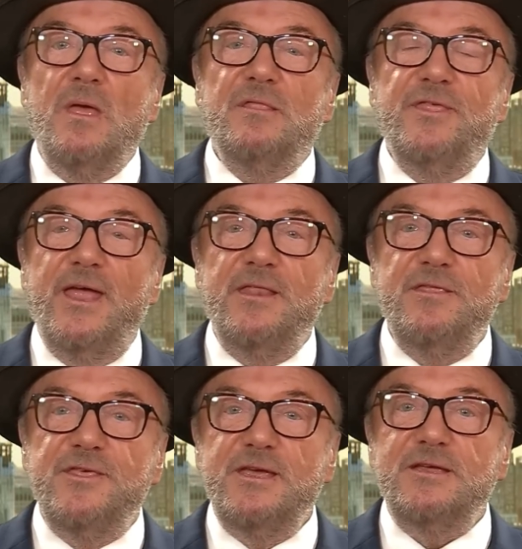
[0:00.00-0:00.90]

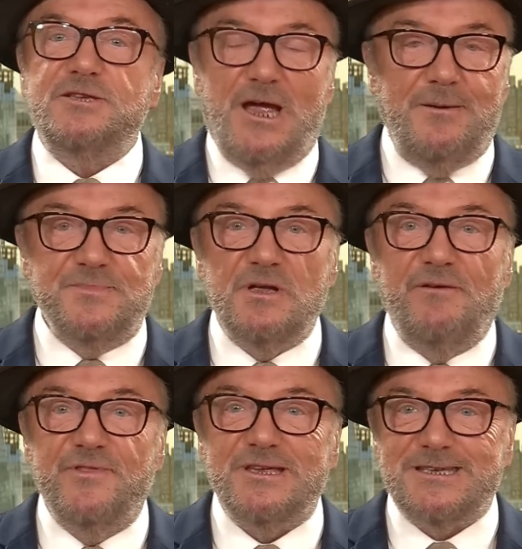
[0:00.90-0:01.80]
then the terms
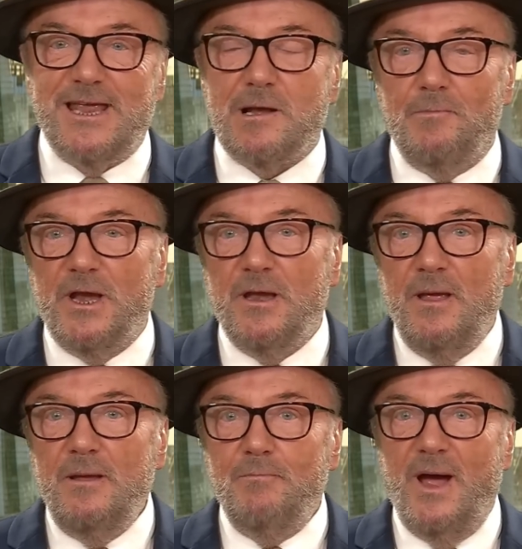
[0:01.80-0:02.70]
of the settlement
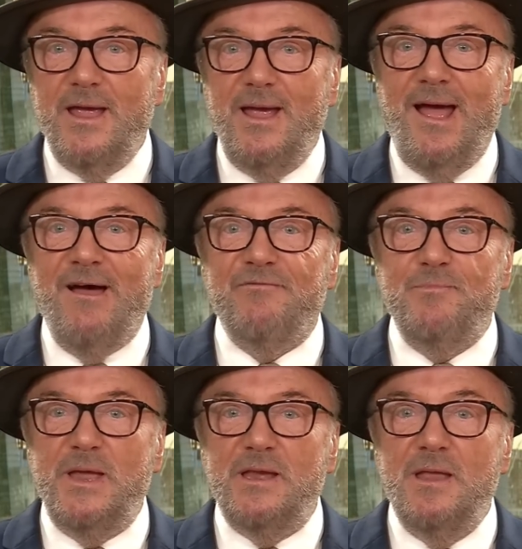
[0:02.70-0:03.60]
might have
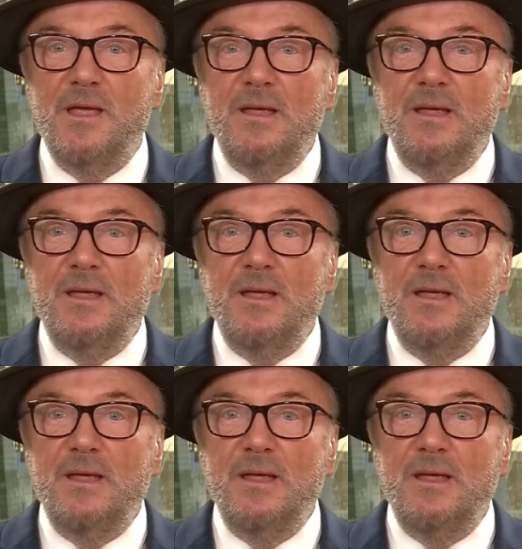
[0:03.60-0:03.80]
been